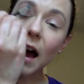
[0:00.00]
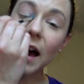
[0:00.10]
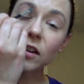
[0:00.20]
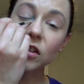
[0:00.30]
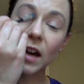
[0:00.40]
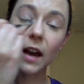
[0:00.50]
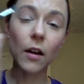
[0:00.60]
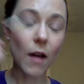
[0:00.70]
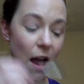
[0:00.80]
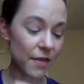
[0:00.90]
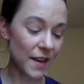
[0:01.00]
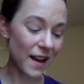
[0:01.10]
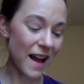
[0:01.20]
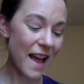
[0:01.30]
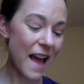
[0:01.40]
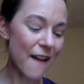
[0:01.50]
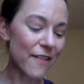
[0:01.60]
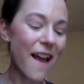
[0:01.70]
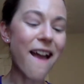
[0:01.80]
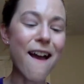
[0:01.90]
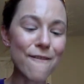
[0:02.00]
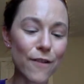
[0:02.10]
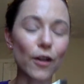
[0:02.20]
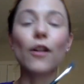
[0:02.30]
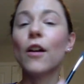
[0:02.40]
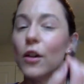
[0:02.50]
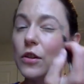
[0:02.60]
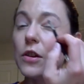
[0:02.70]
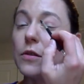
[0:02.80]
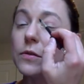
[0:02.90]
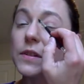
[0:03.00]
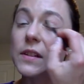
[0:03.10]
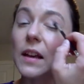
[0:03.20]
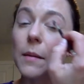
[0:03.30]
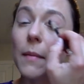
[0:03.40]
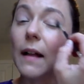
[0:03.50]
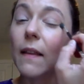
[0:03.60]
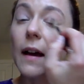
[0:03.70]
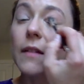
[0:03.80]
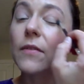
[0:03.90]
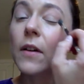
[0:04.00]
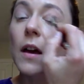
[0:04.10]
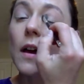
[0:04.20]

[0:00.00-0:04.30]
eyeshadow I think I have ever used in my life.